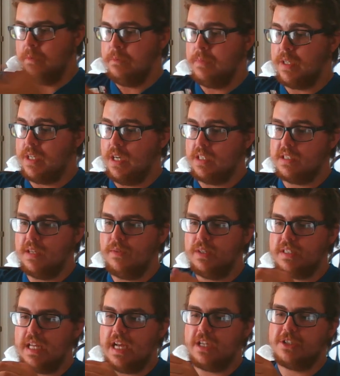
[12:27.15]
because it
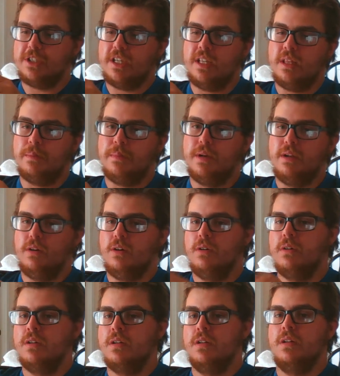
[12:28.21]
was actually in the
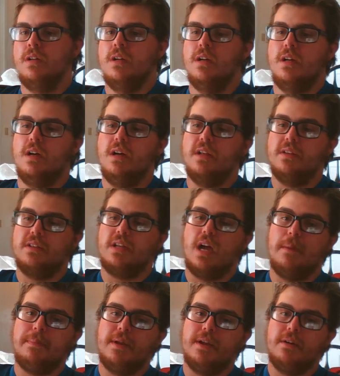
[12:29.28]
middle on the
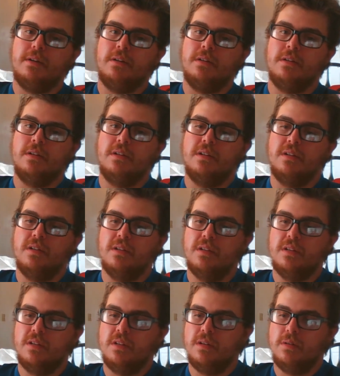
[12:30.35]
top here,
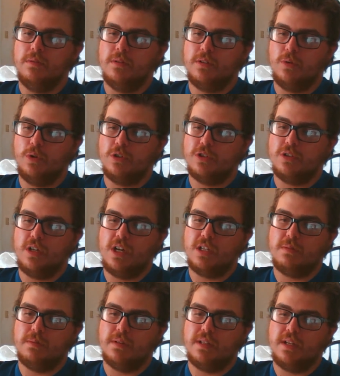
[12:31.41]
the orange lights,
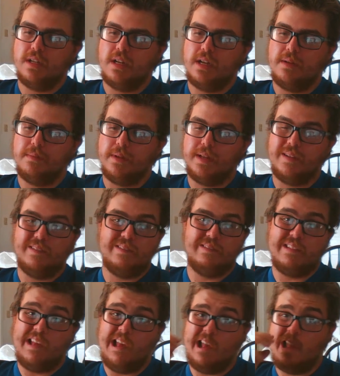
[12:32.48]
but then I'm like,
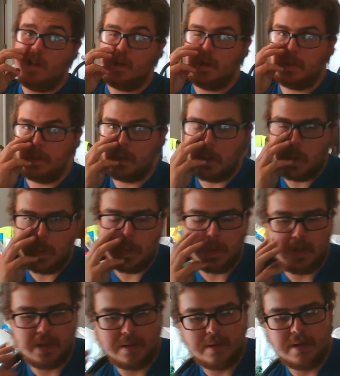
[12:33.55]
yeah,
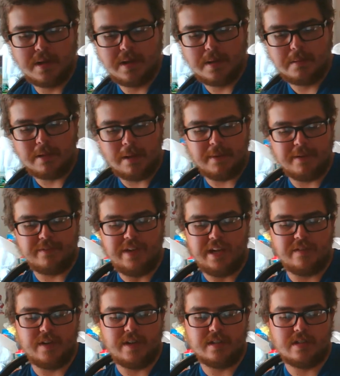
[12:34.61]
not a big fan
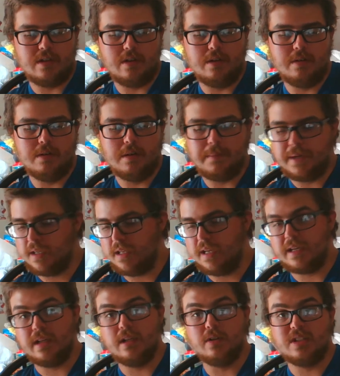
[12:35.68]
of it, so I make it
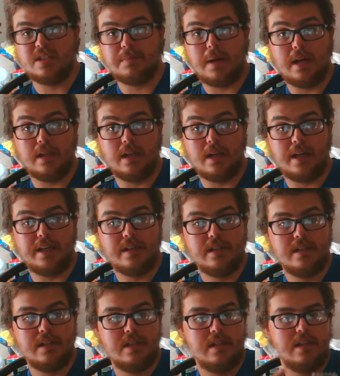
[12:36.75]
like a little spotlight
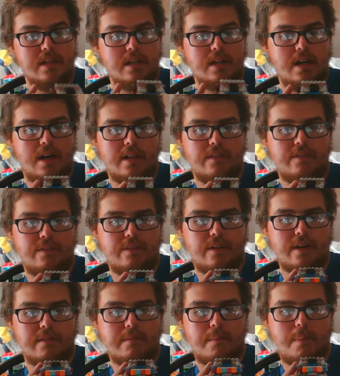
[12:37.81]
on the front,